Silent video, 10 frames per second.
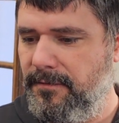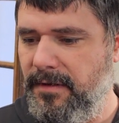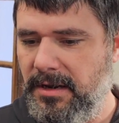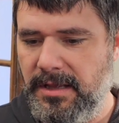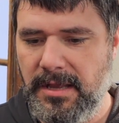
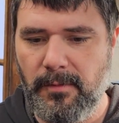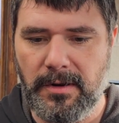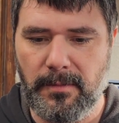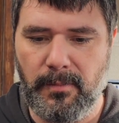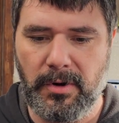finicky
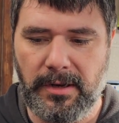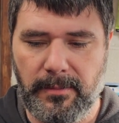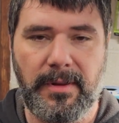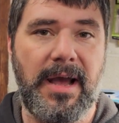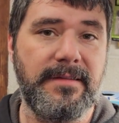when you're putting
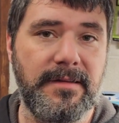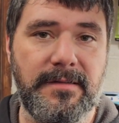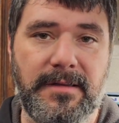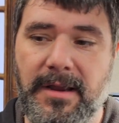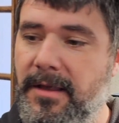the plastics
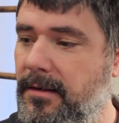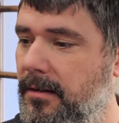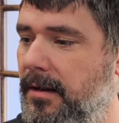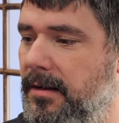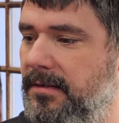
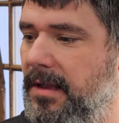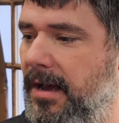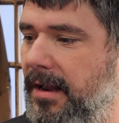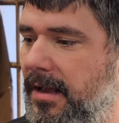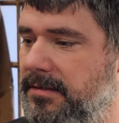together. It's
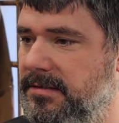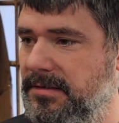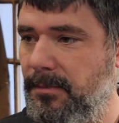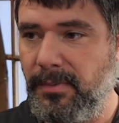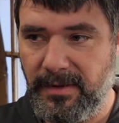not as
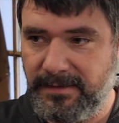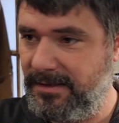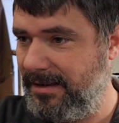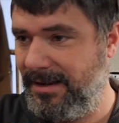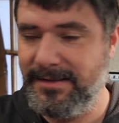
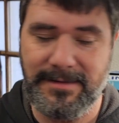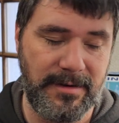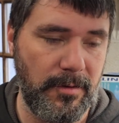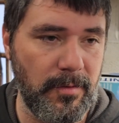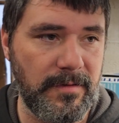simplistic as the
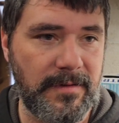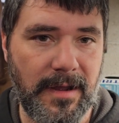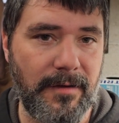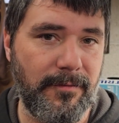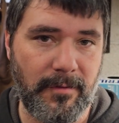newer
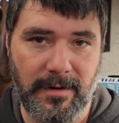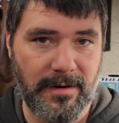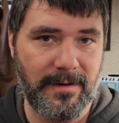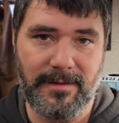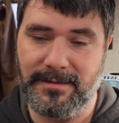stuff
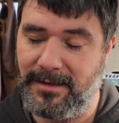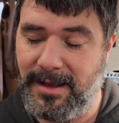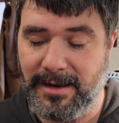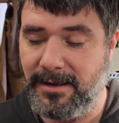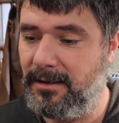where there's a
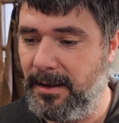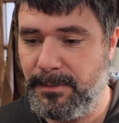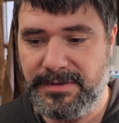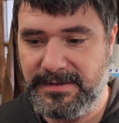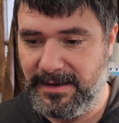lot of
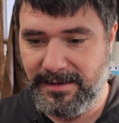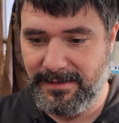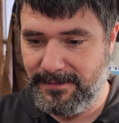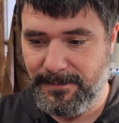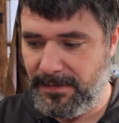clips and